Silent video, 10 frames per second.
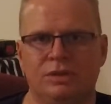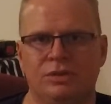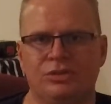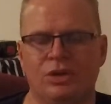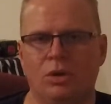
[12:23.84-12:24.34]

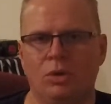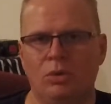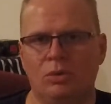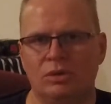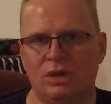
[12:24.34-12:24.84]
So,
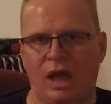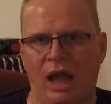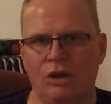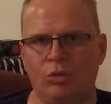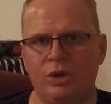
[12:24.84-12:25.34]

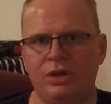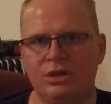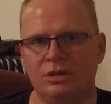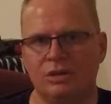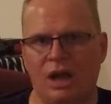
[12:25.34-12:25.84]
how do
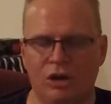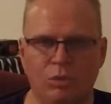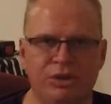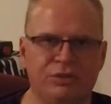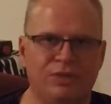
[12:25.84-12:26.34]
we
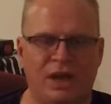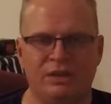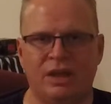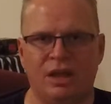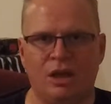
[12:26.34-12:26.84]
define
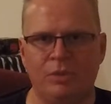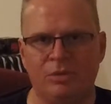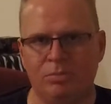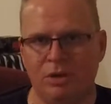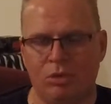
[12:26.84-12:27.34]
that? I
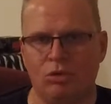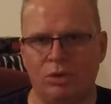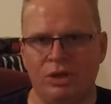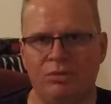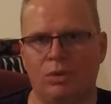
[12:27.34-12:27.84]
mean, biblical
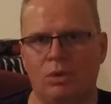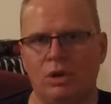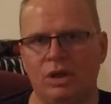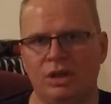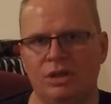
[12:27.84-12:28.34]
evil
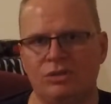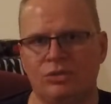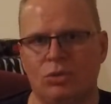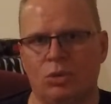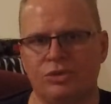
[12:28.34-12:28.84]
is,
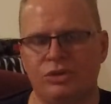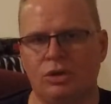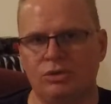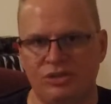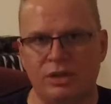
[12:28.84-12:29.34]
of course, you
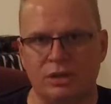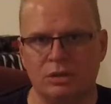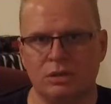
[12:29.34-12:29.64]
know, sin.